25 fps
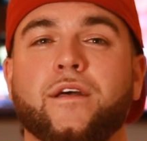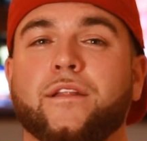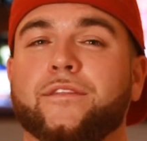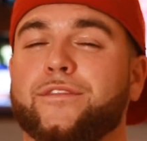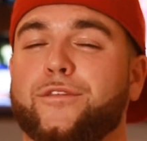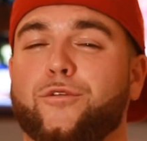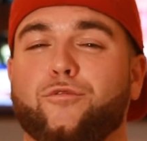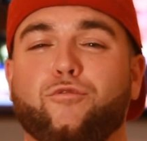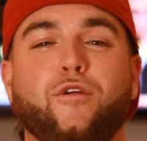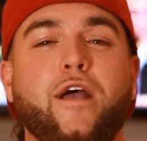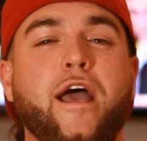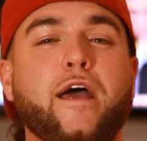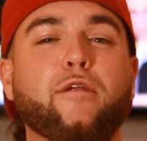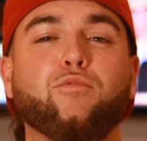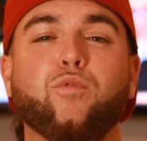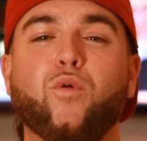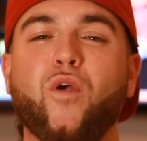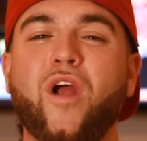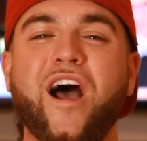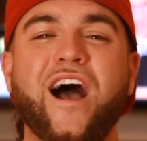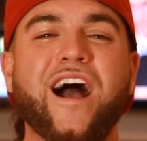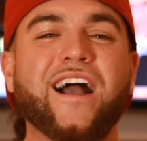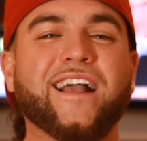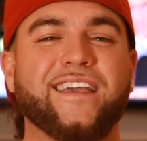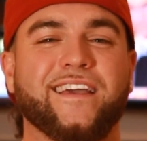the Red
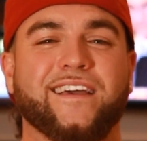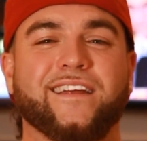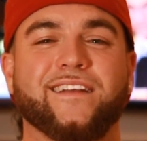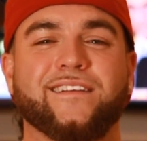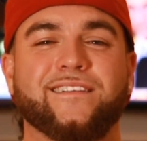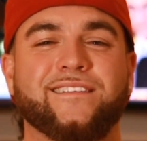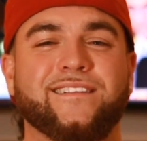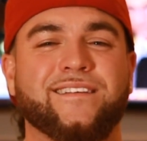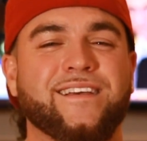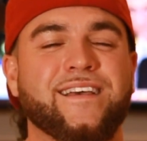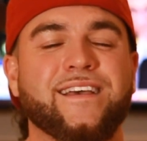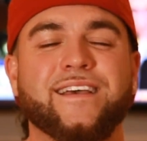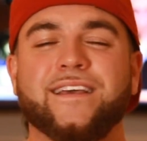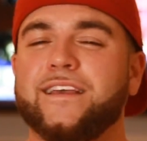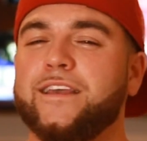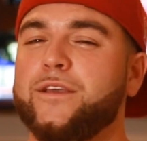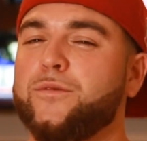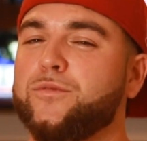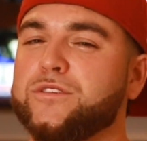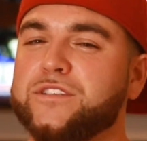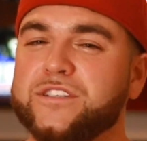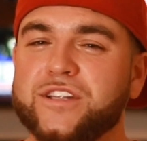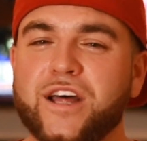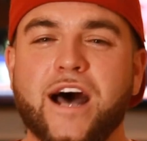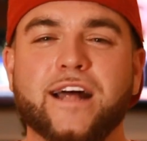Rocket. He
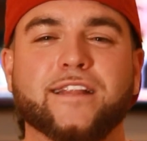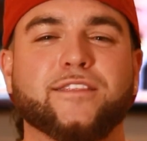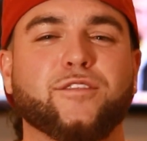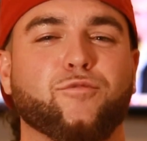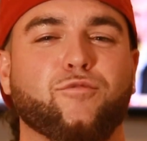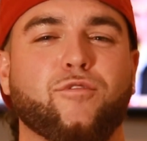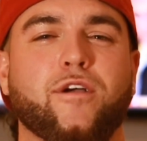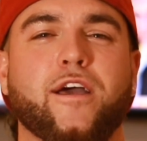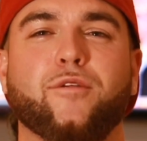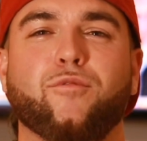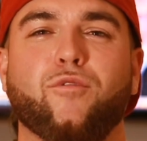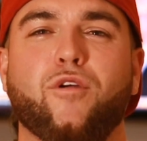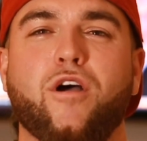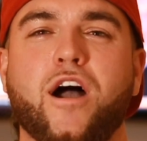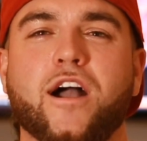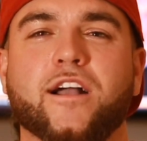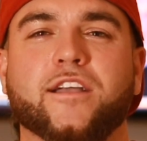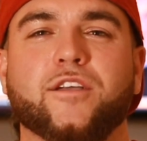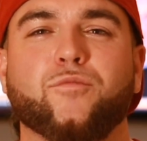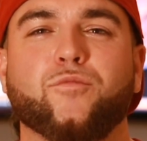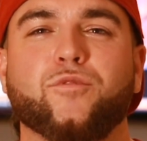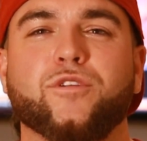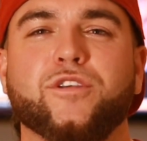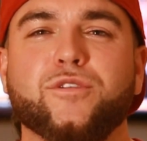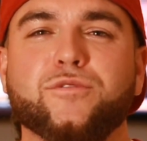was not the Red
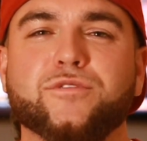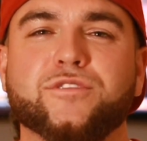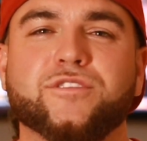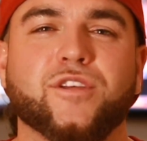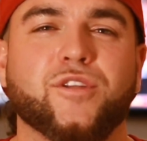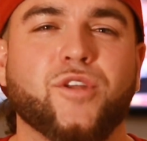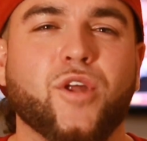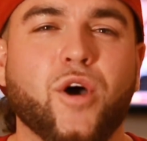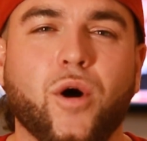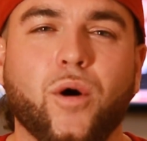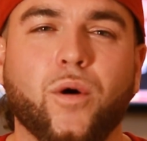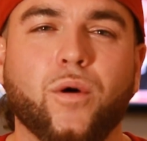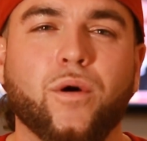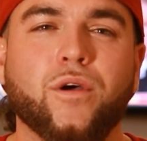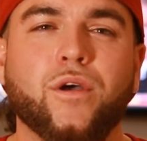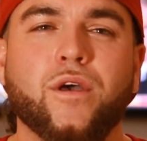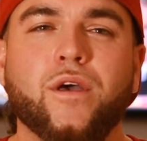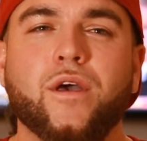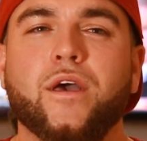Rocket we used to know.